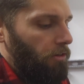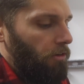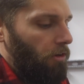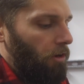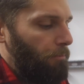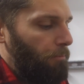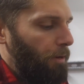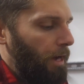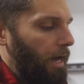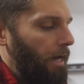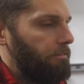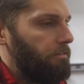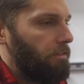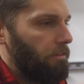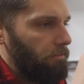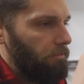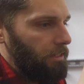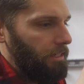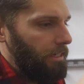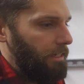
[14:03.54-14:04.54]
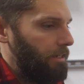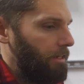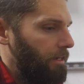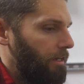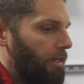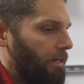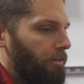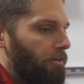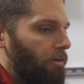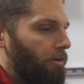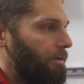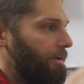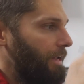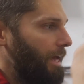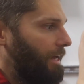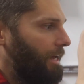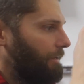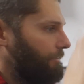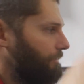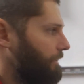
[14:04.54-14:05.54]
our positive lead and our
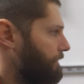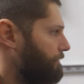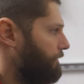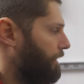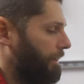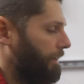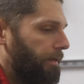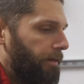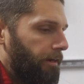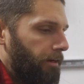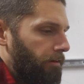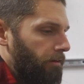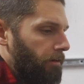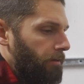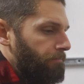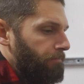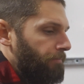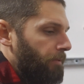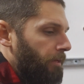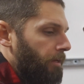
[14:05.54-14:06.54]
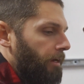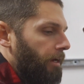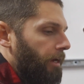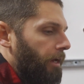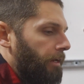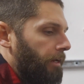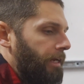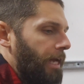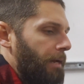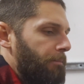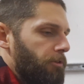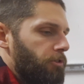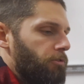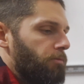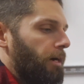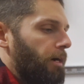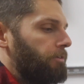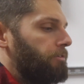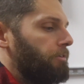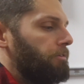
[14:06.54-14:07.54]
negative lead right here. And it came with
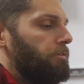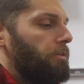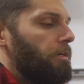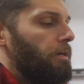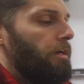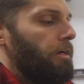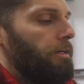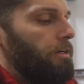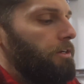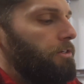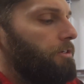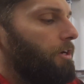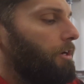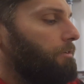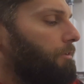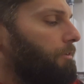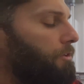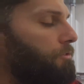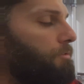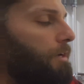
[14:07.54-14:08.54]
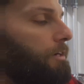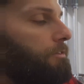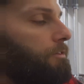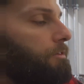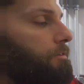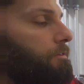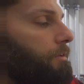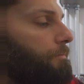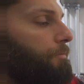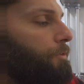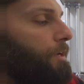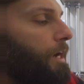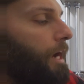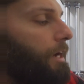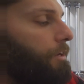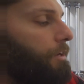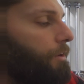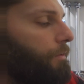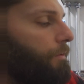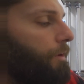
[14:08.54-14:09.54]
directions, and it shows the directions. You got
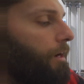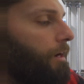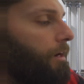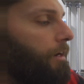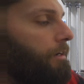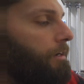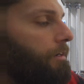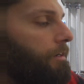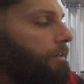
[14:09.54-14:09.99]
your